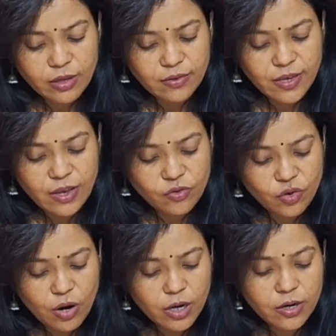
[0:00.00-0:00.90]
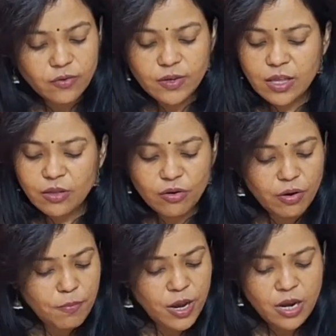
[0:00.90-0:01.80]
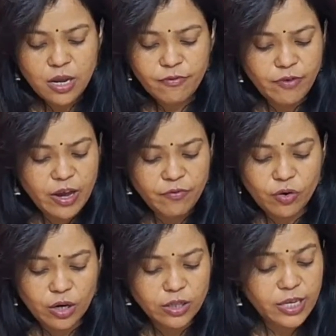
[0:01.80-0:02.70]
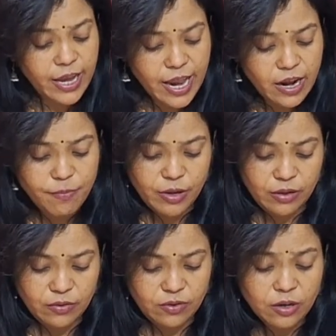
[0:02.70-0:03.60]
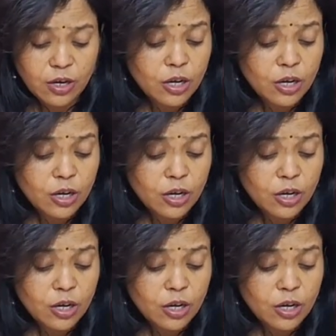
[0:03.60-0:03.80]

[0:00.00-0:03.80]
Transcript: the sense organs, and the remaining 5 got the elements.